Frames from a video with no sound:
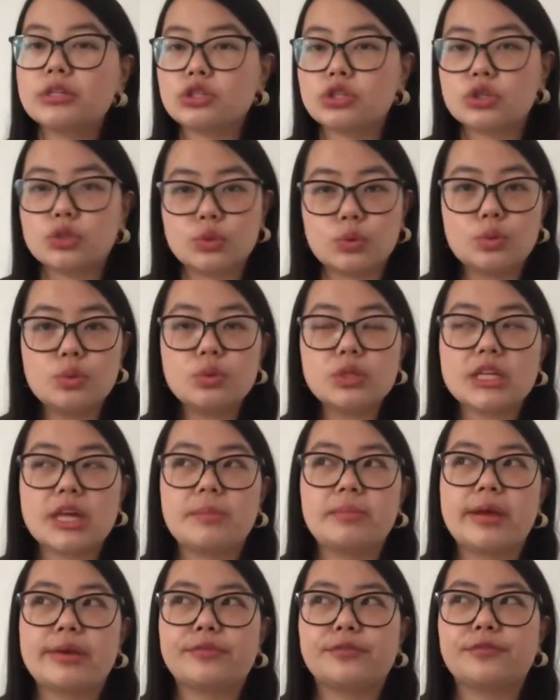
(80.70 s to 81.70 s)
short.
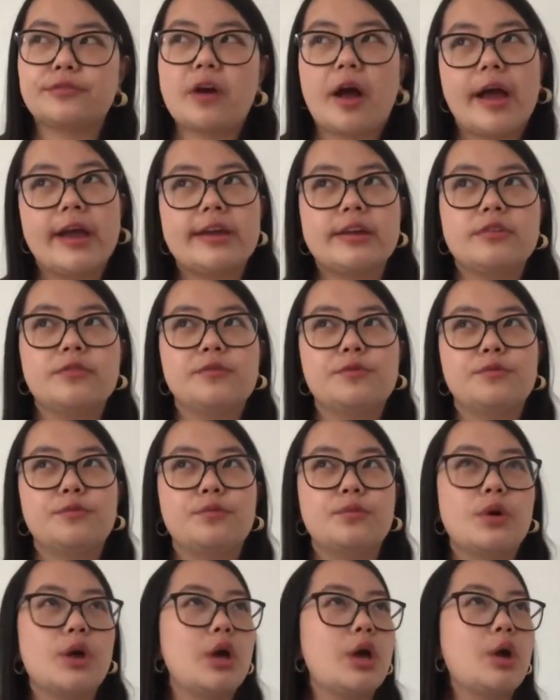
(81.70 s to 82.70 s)
I'm like 5'1",
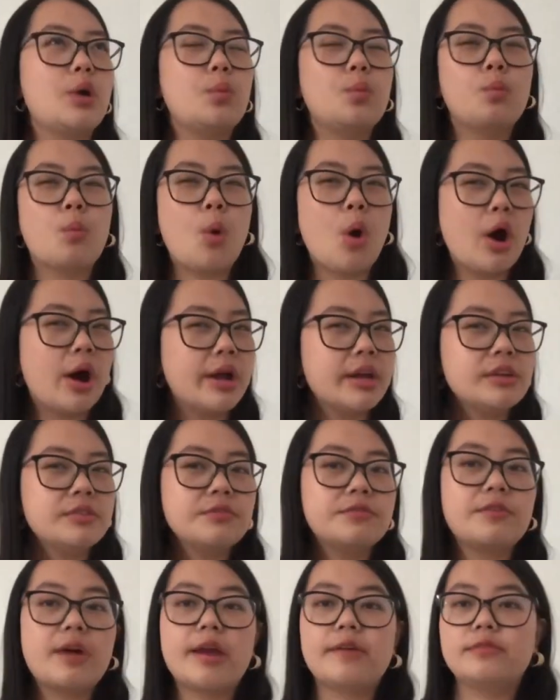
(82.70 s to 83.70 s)

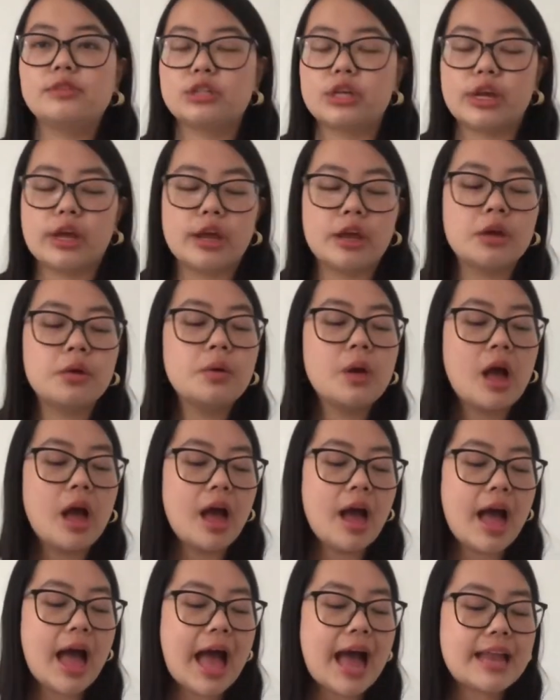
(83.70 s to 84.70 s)
5'2",
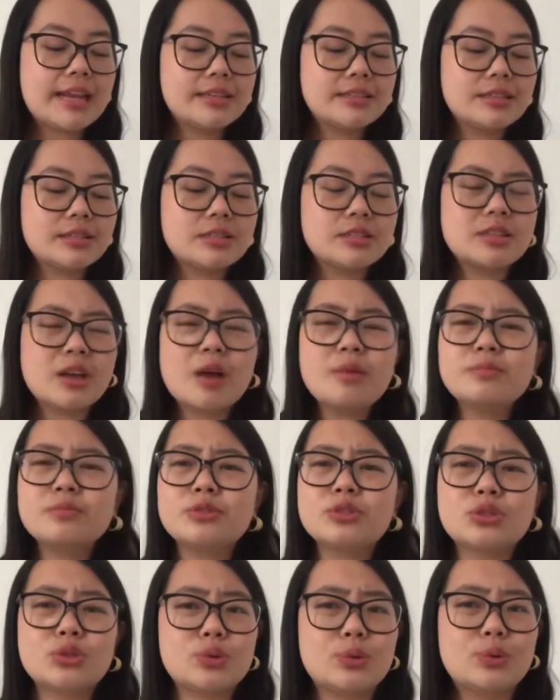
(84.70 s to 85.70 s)
and some
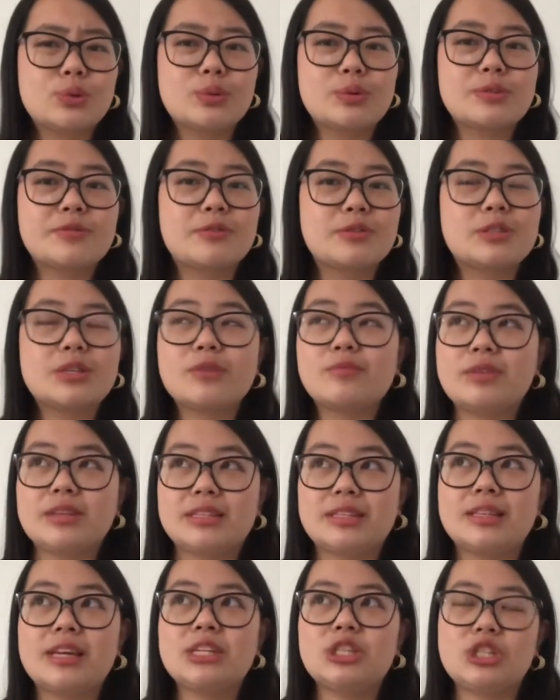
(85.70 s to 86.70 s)
stores, for some
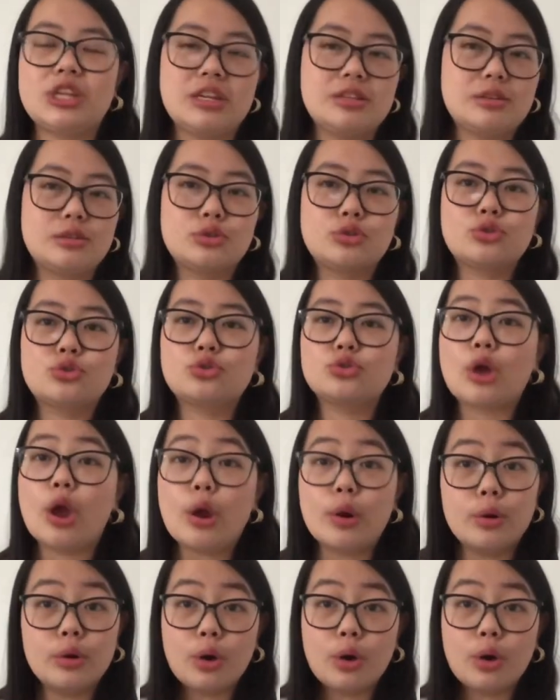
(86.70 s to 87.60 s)
reason, their jeans are so